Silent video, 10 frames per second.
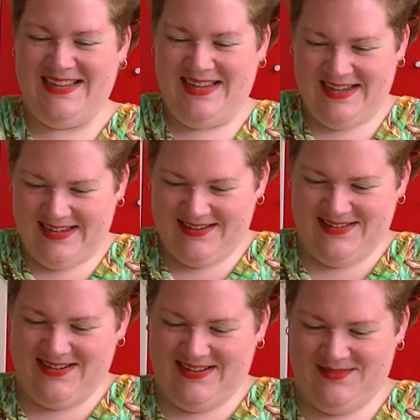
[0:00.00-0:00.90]
And
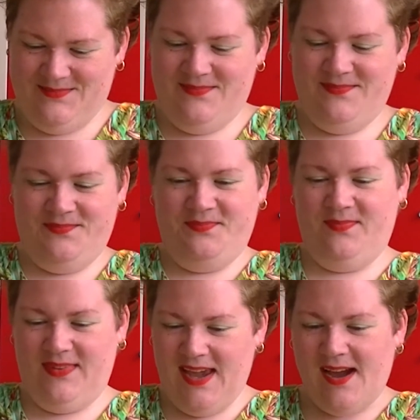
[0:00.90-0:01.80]

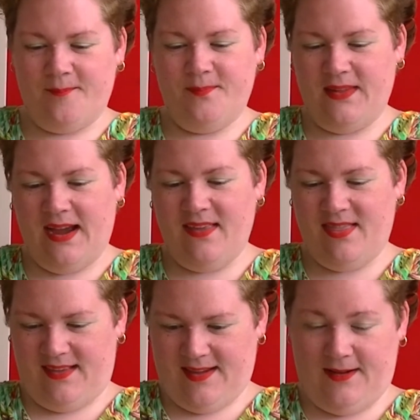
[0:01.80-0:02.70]
yeah, I
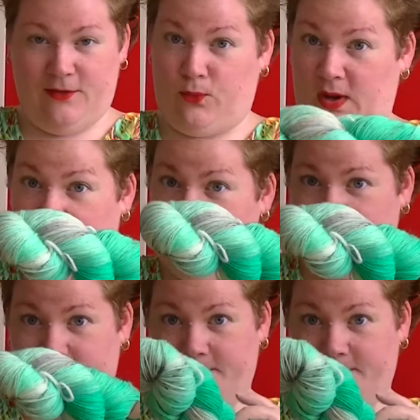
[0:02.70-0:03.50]
think that's really awesome.